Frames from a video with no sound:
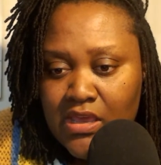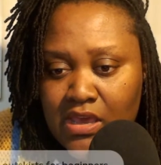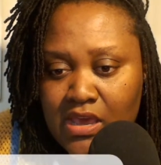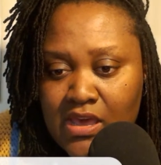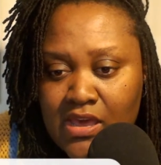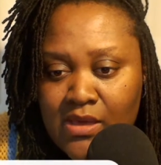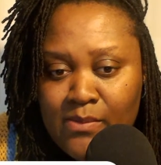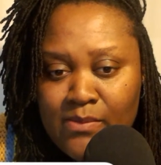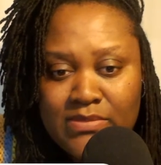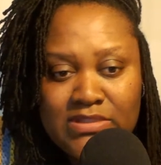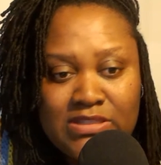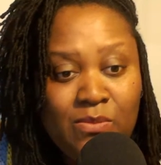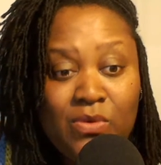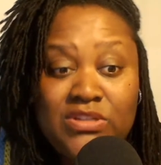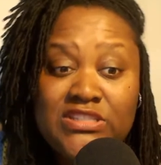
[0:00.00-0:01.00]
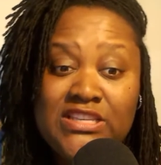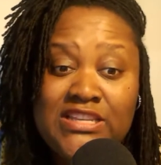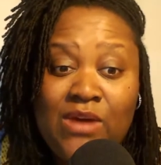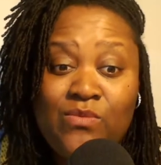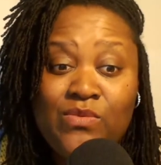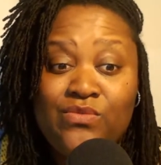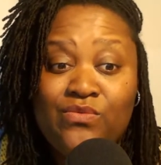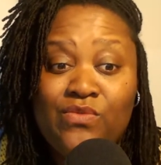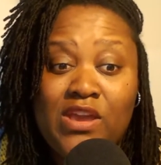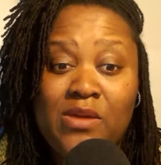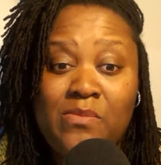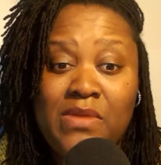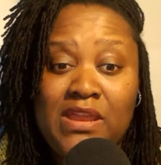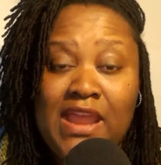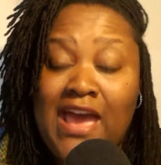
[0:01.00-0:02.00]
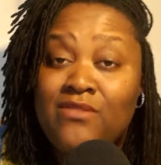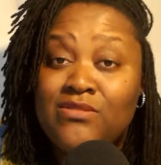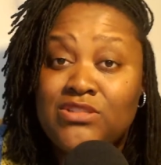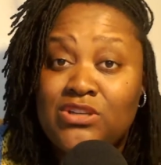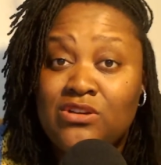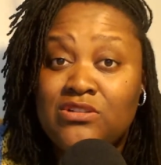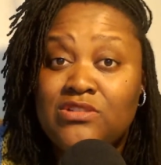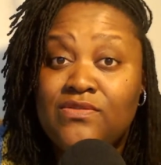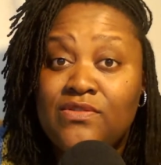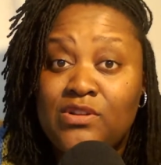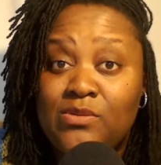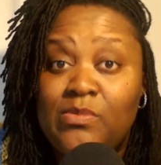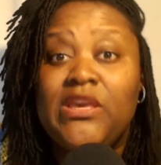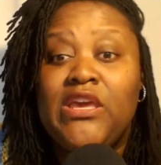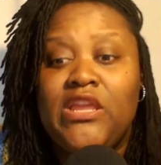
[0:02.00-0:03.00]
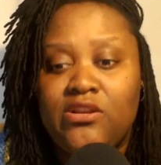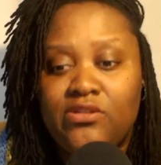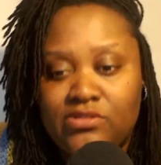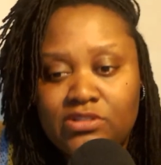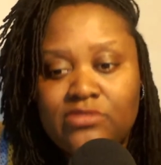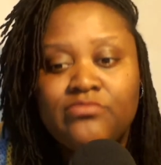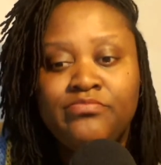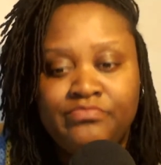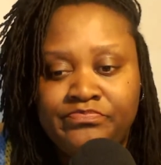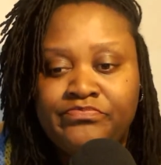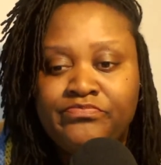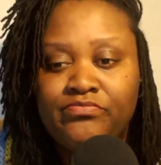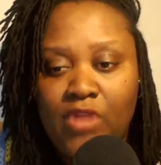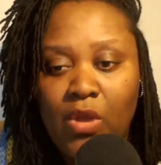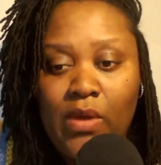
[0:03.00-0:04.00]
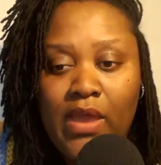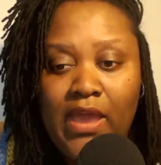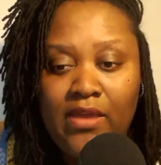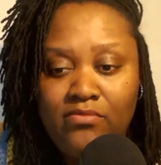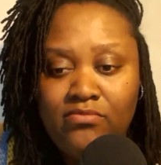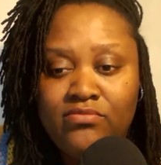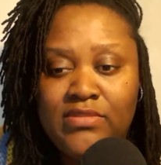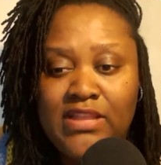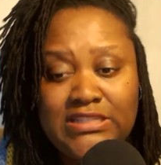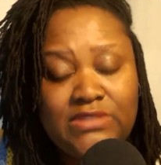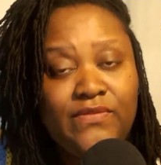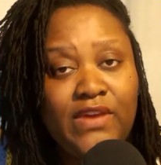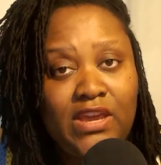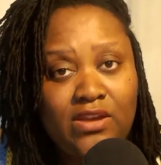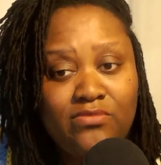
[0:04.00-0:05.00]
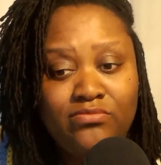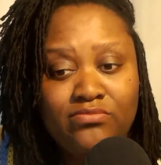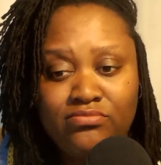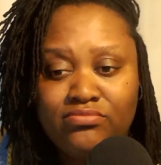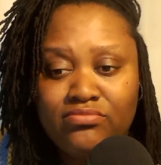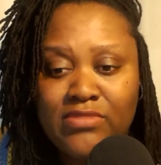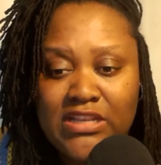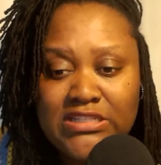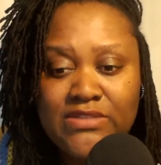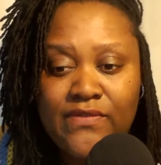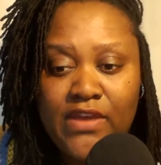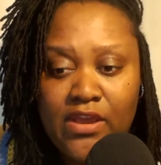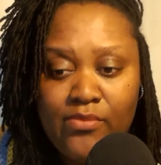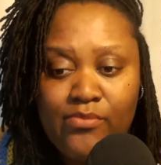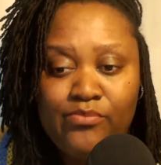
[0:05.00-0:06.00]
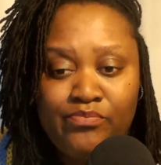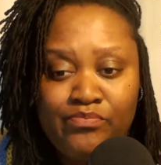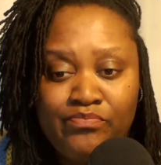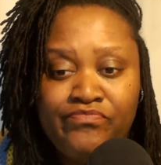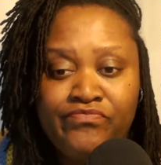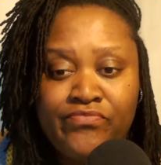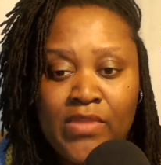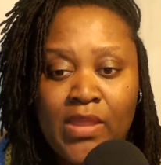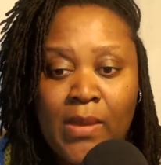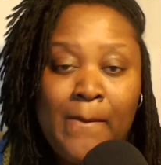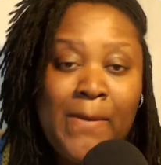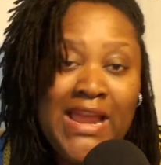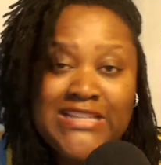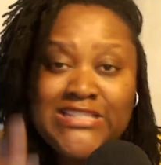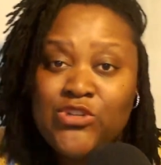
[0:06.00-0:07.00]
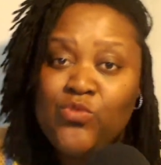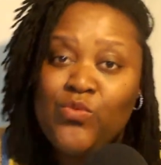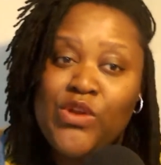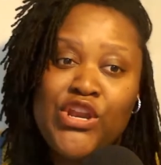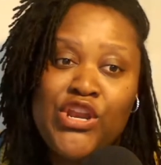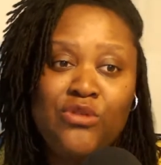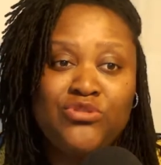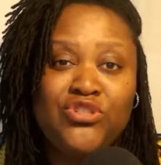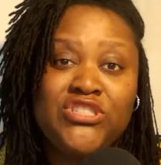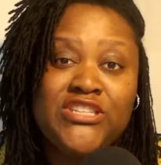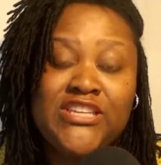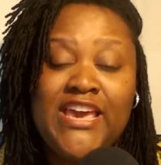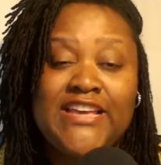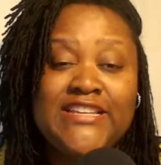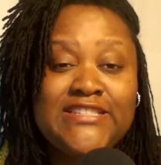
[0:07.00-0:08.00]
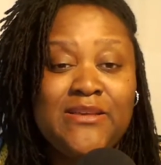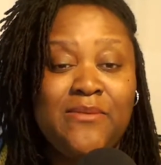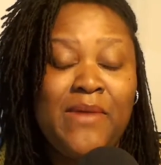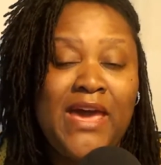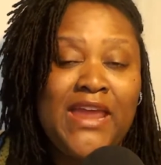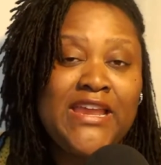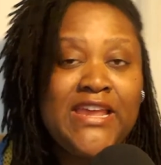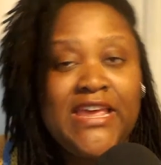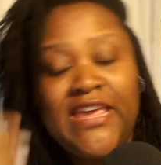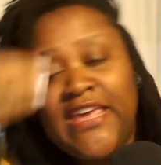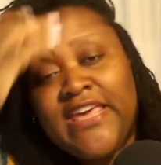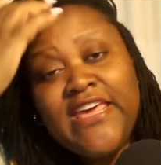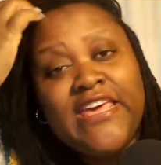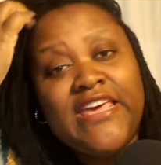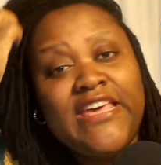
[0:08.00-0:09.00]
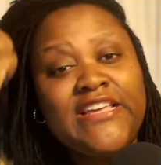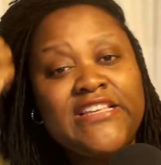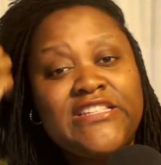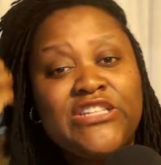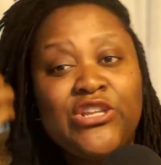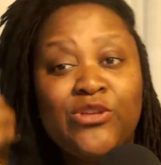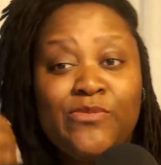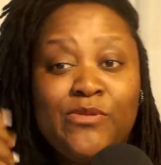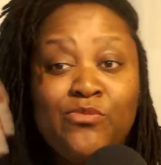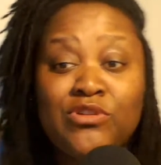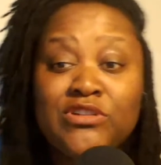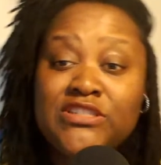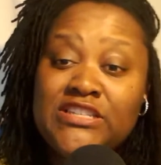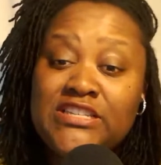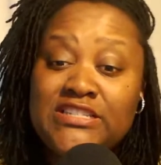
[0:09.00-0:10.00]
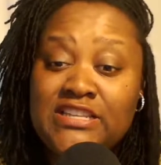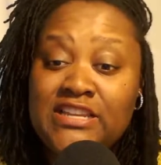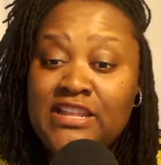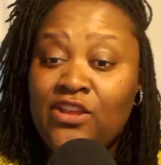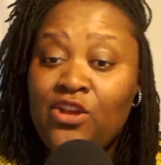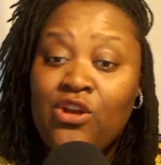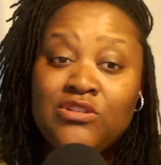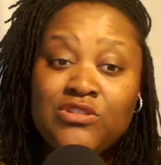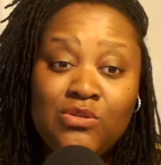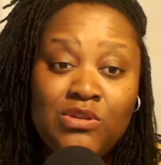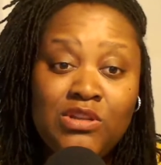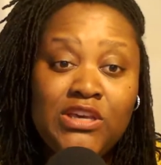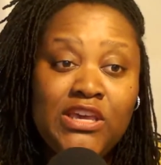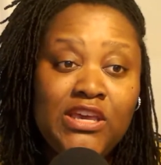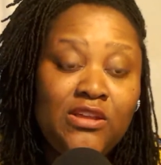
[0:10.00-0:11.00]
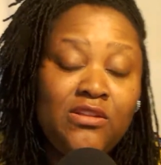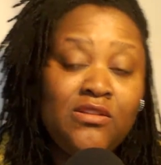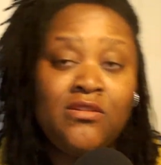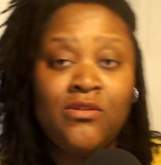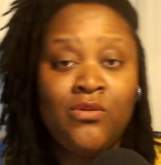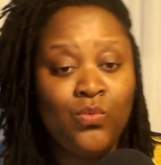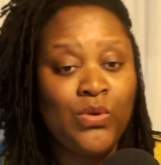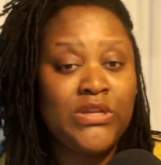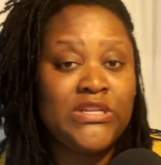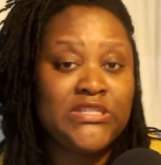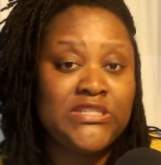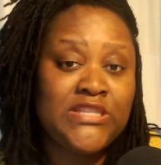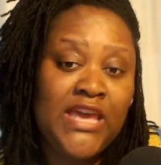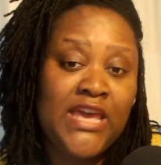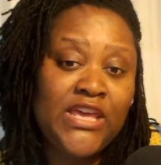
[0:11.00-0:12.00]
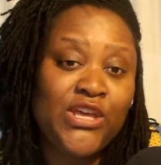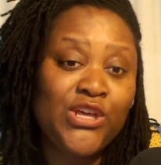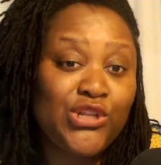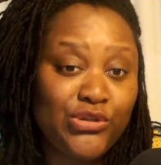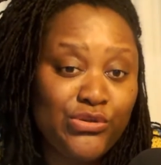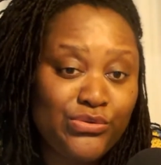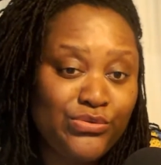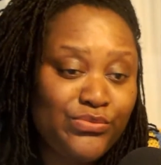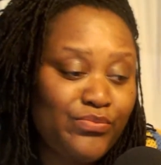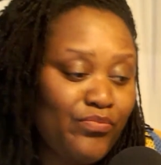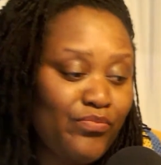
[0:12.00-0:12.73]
Someone said I wouldn't recommend outskirts for the beginners. Okay, that's fair. That's fair. But I still want to know, just in case somebody is a little bit more seasoned and they're also looking, what does that include?